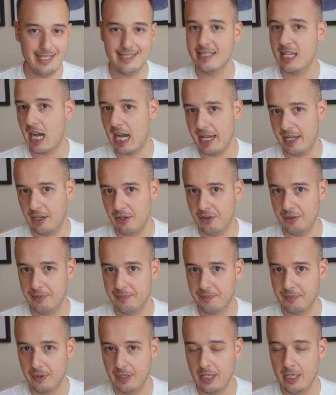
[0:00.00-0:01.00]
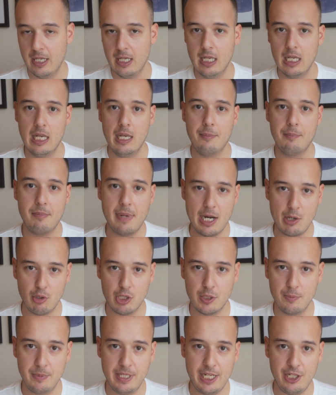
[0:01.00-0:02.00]
is higher. My
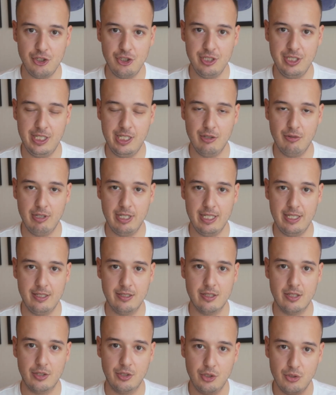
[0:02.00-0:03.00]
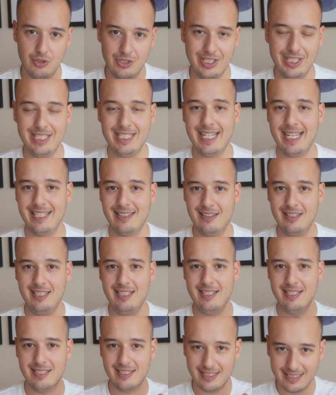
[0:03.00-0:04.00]
recommendation here is you need at
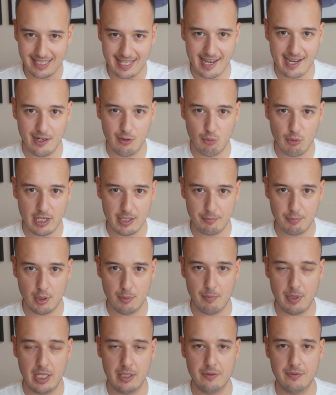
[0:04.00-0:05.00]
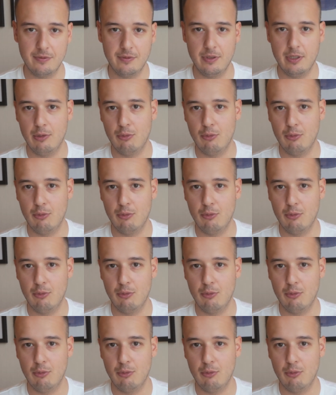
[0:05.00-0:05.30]
least 10 grand per month,